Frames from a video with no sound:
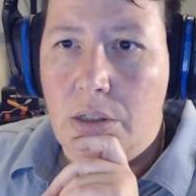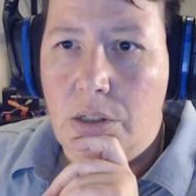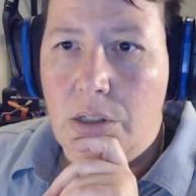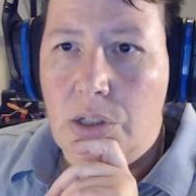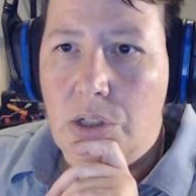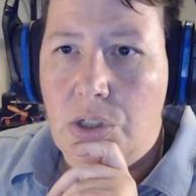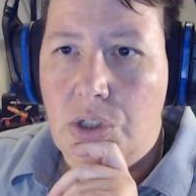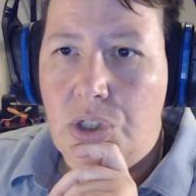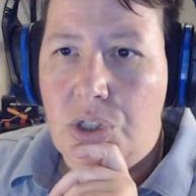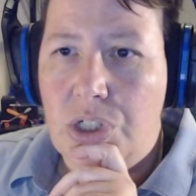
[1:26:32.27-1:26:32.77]

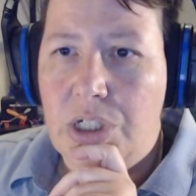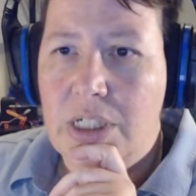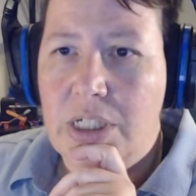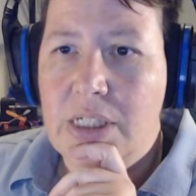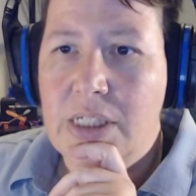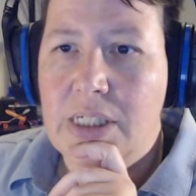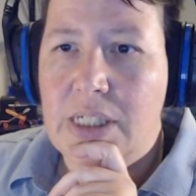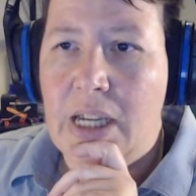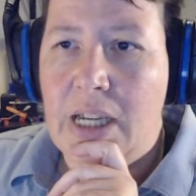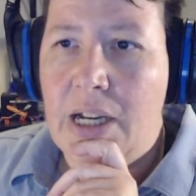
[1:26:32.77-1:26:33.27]

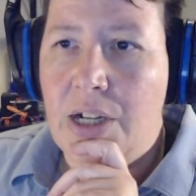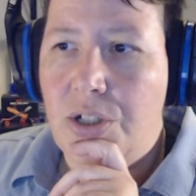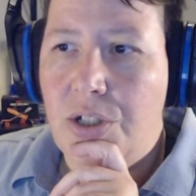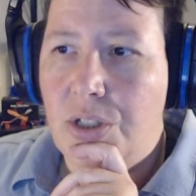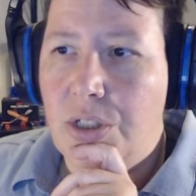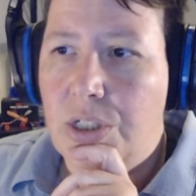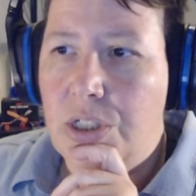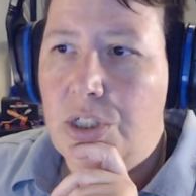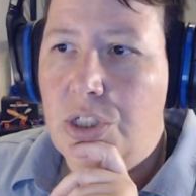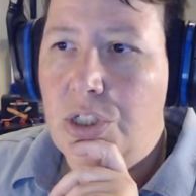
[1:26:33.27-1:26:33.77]
she's
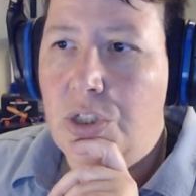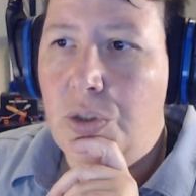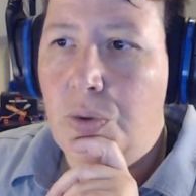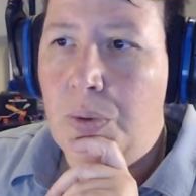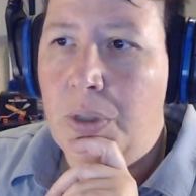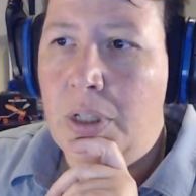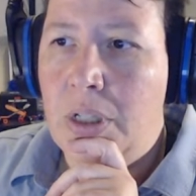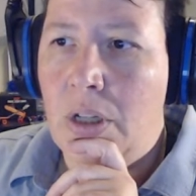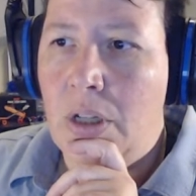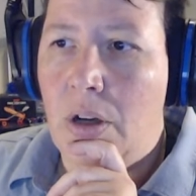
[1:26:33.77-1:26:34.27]
actually
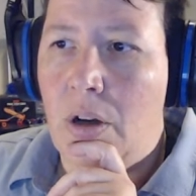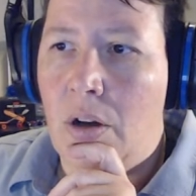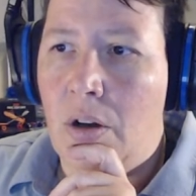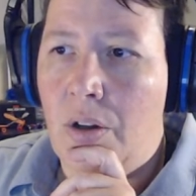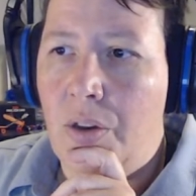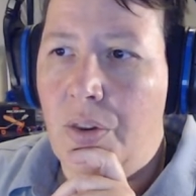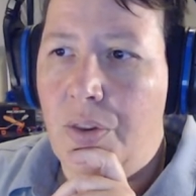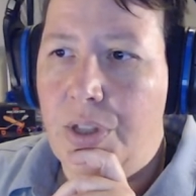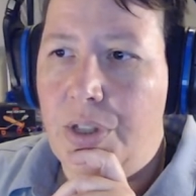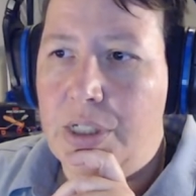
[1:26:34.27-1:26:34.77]
doing
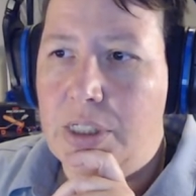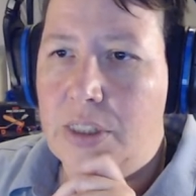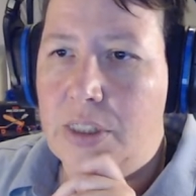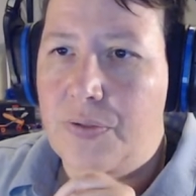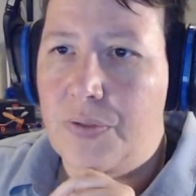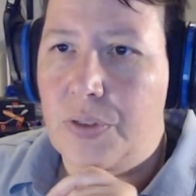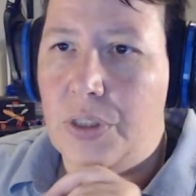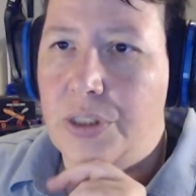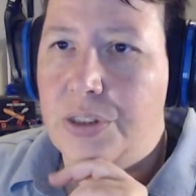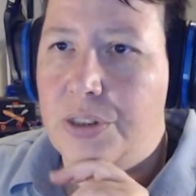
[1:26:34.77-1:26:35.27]
all this
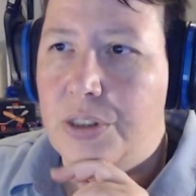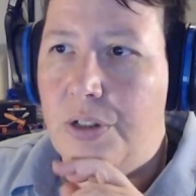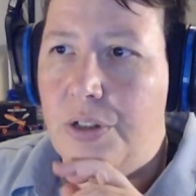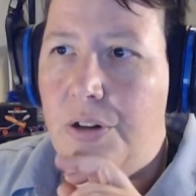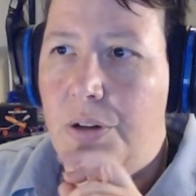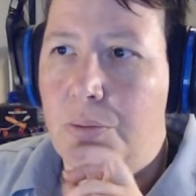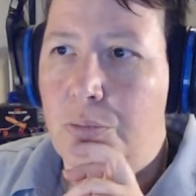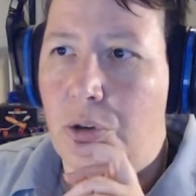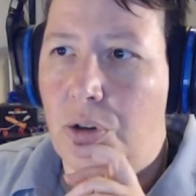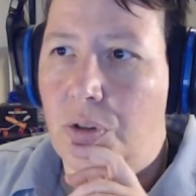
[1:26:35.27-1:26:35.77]
for
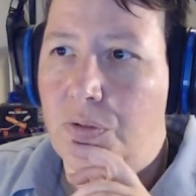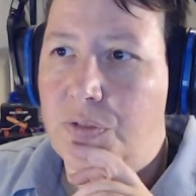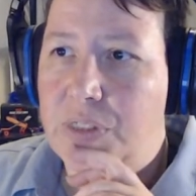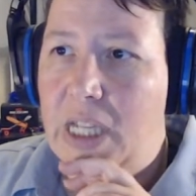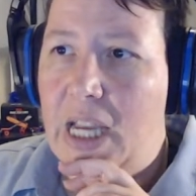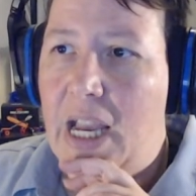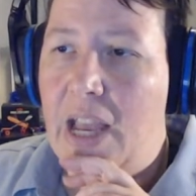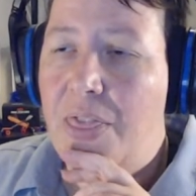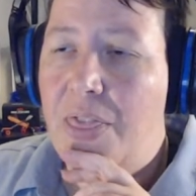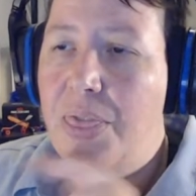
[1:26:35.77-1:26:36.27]
ulterior motives. Like
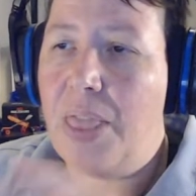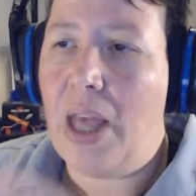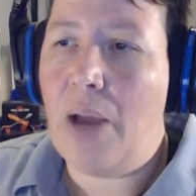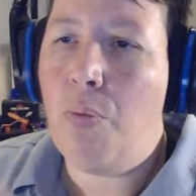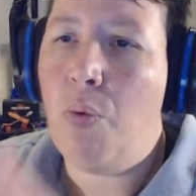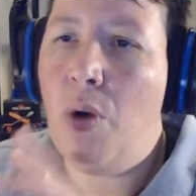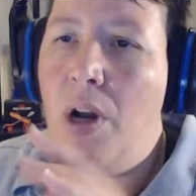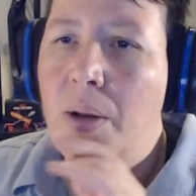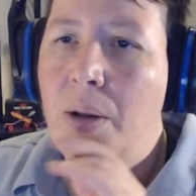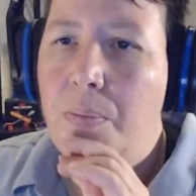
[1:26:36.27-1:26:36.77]
I
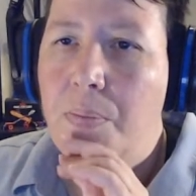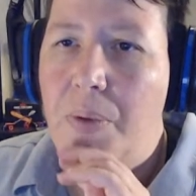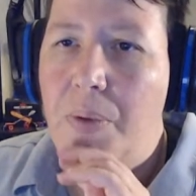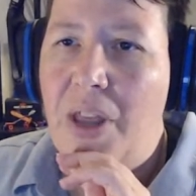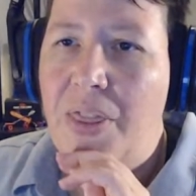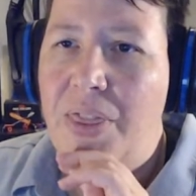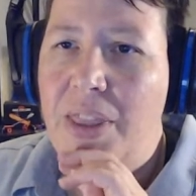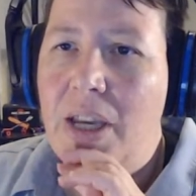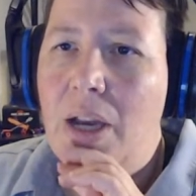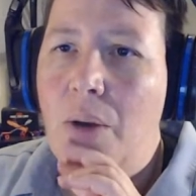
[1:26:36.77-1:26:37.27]

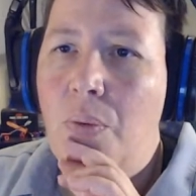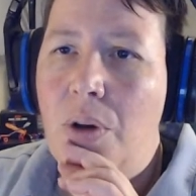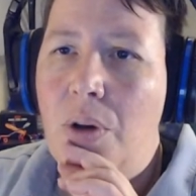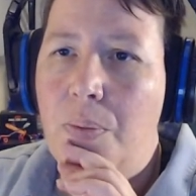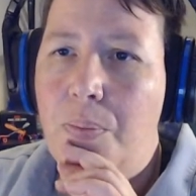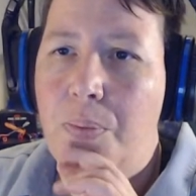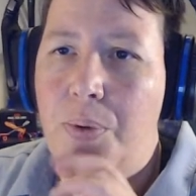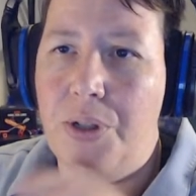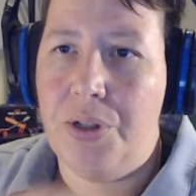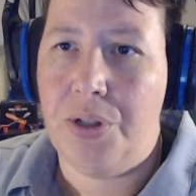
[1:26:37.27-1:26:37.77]
think I want
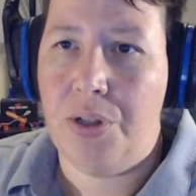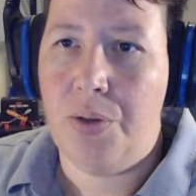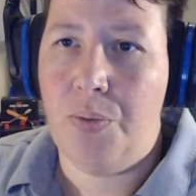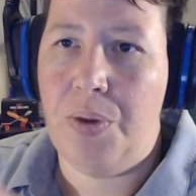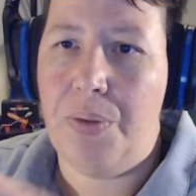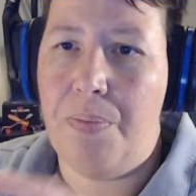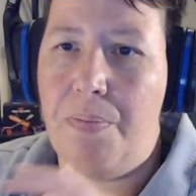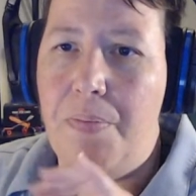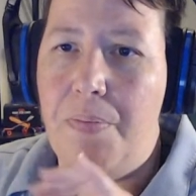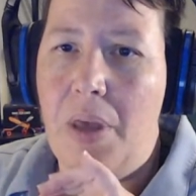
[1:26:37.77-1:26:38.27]
to put her with
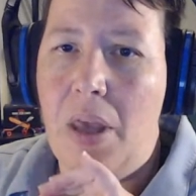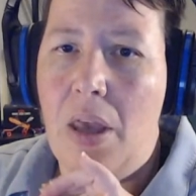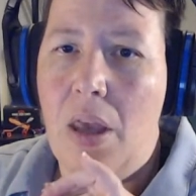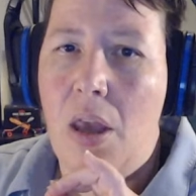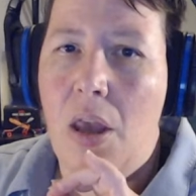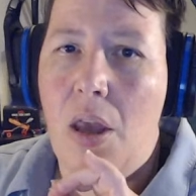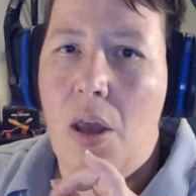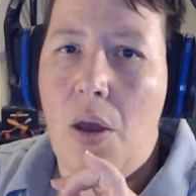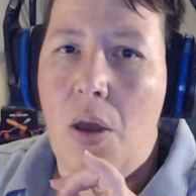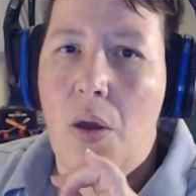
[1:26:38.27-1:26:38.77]

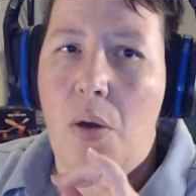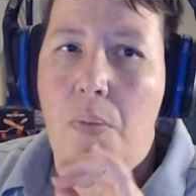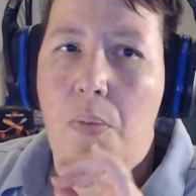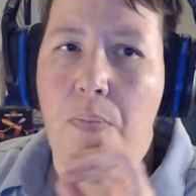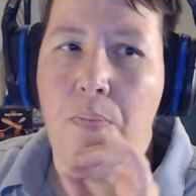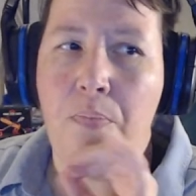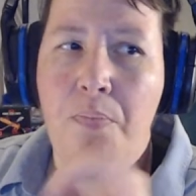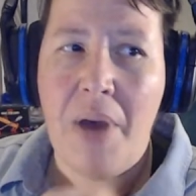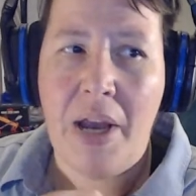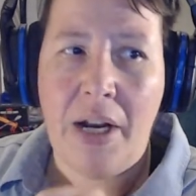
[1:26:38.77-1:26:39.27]

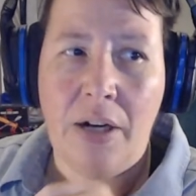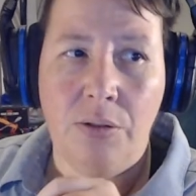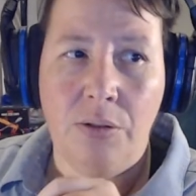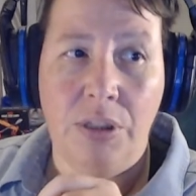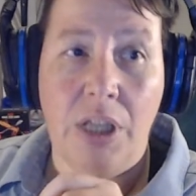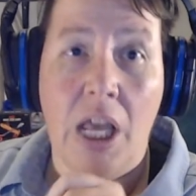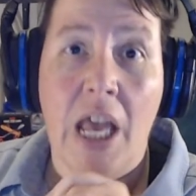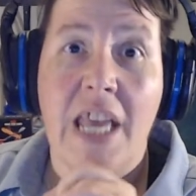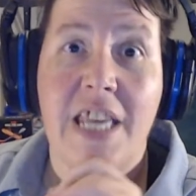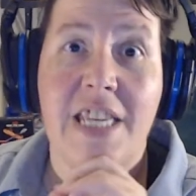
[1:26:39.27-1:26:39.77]
Meadow.
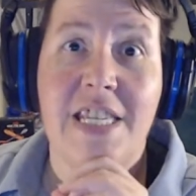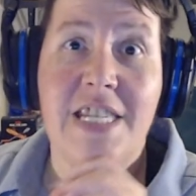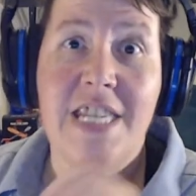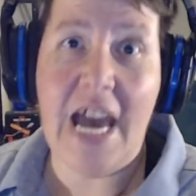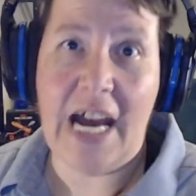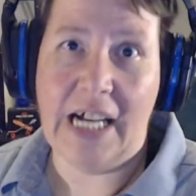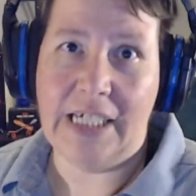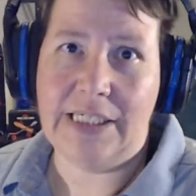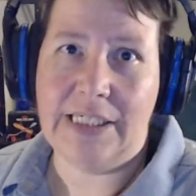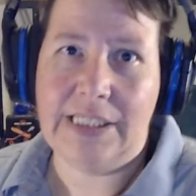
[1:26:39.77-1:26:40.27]

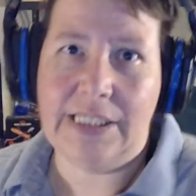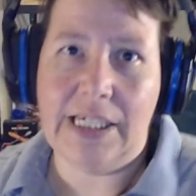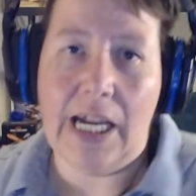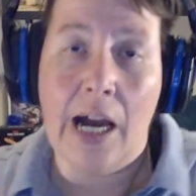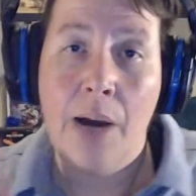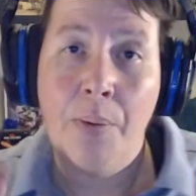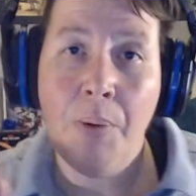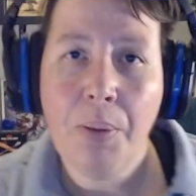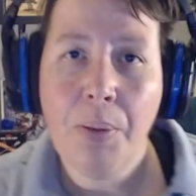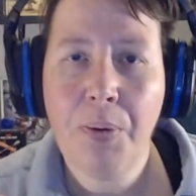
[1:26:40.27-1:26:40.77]
Yes,
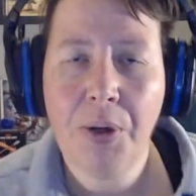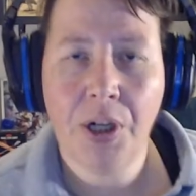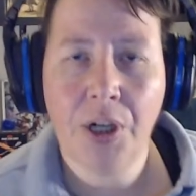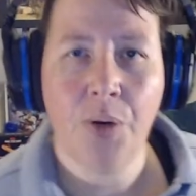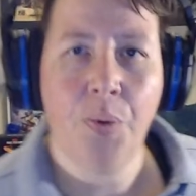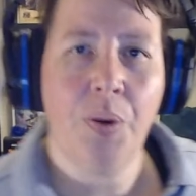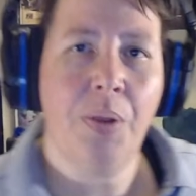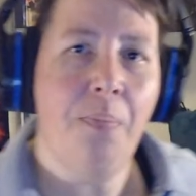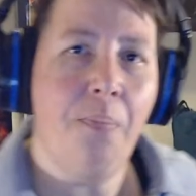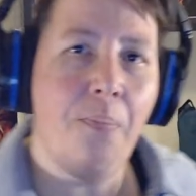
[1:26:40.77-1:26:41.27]
I'm going to put her
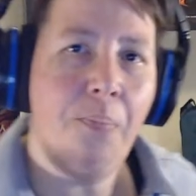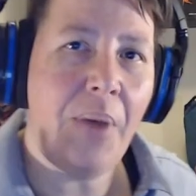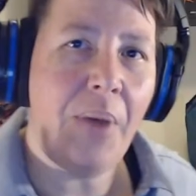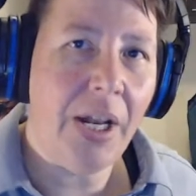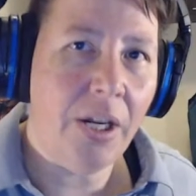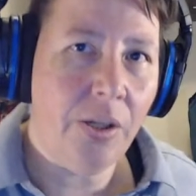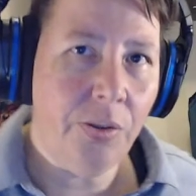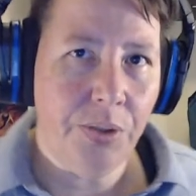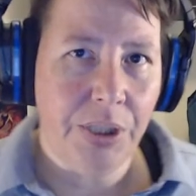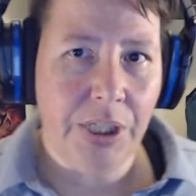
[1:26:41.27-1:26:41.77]
with
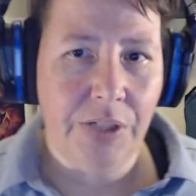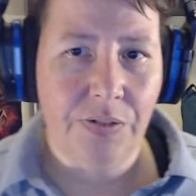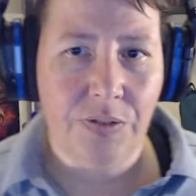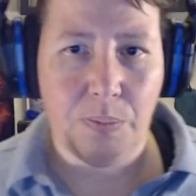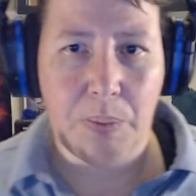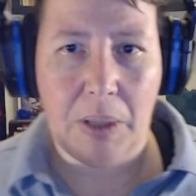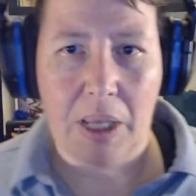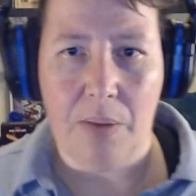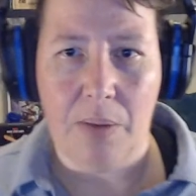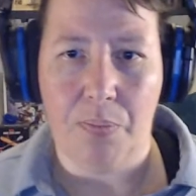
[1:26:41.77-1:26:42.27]
Meadow Leaf's
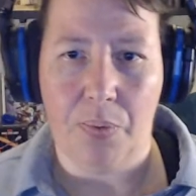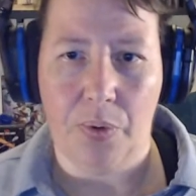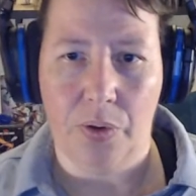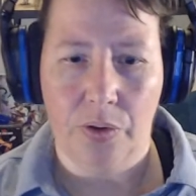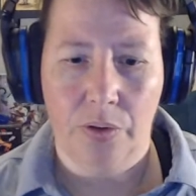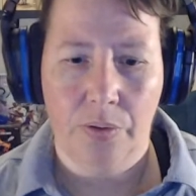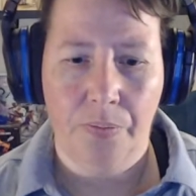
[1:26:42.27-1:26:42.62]
people.